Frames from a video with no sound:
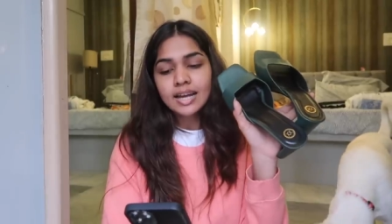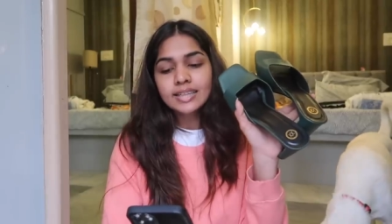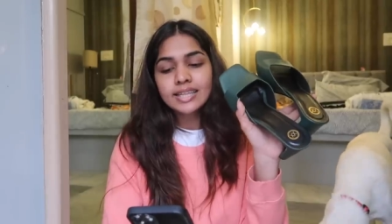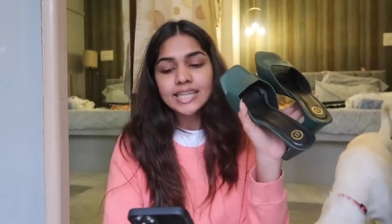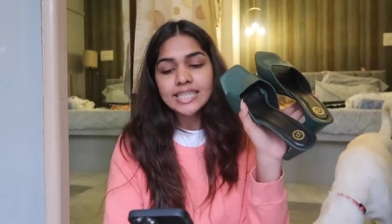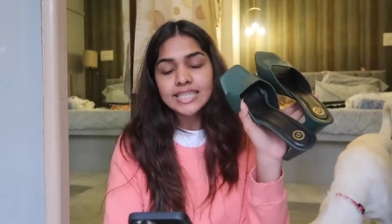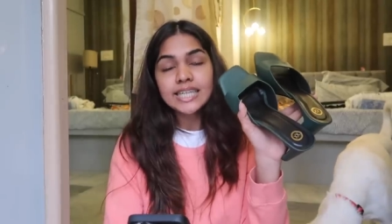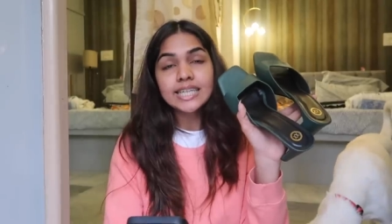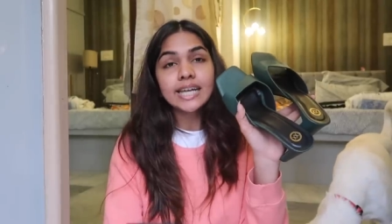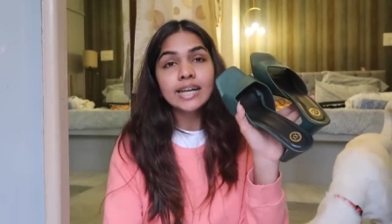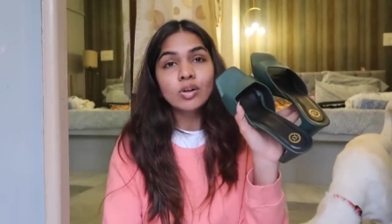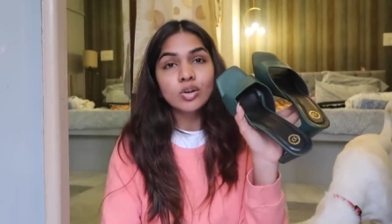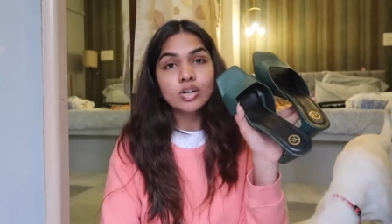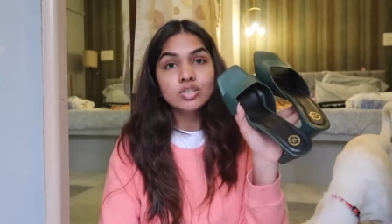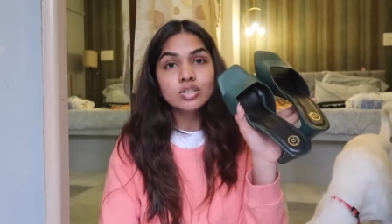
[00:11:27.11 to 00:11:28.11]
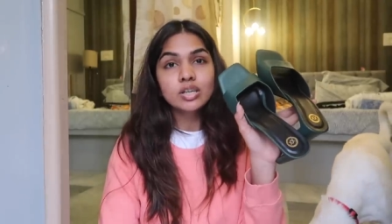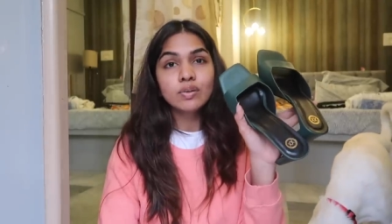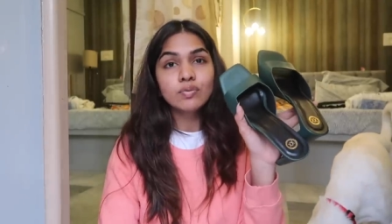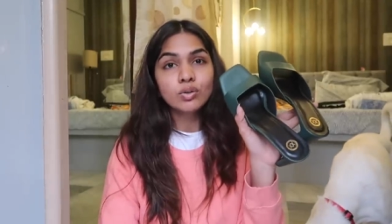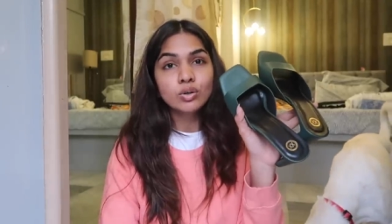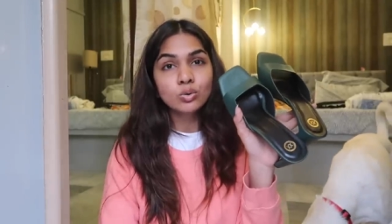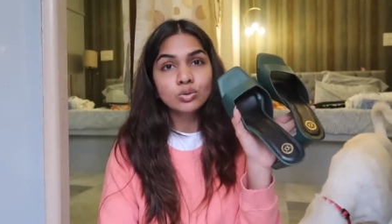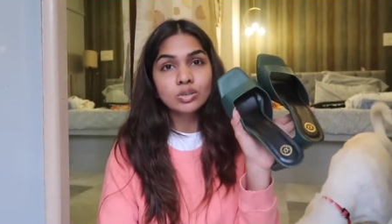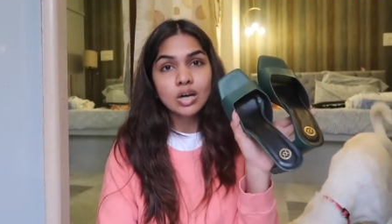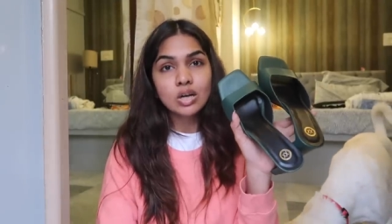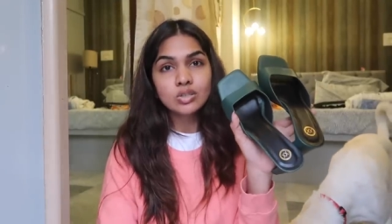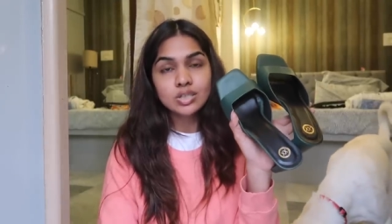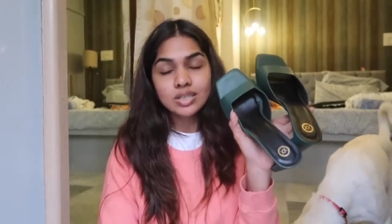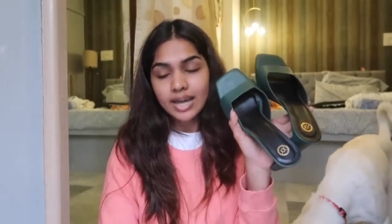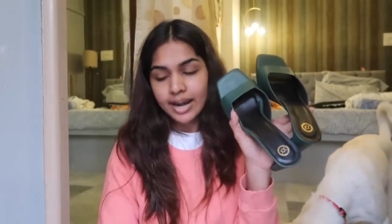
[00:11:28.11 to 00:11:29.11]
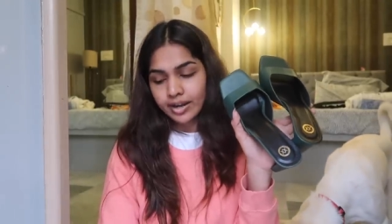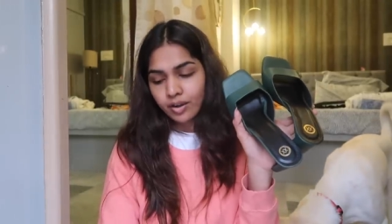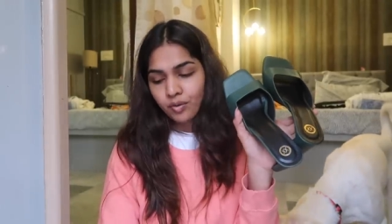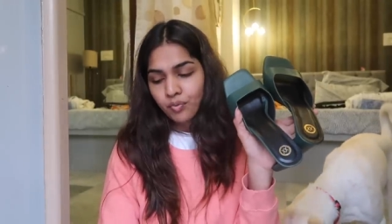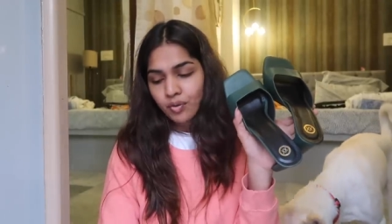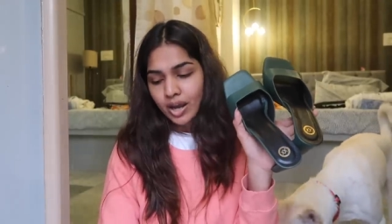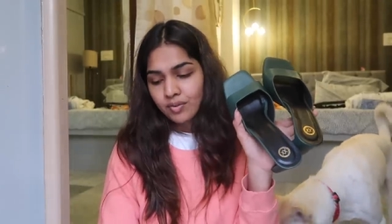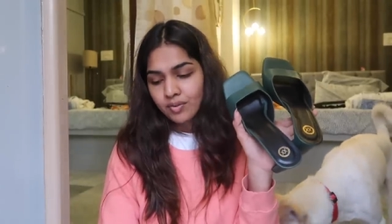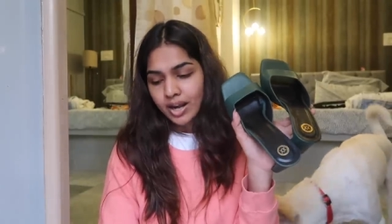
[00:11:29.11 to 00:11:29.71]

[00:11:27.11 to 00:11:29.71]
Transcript: These retail originally for 2,095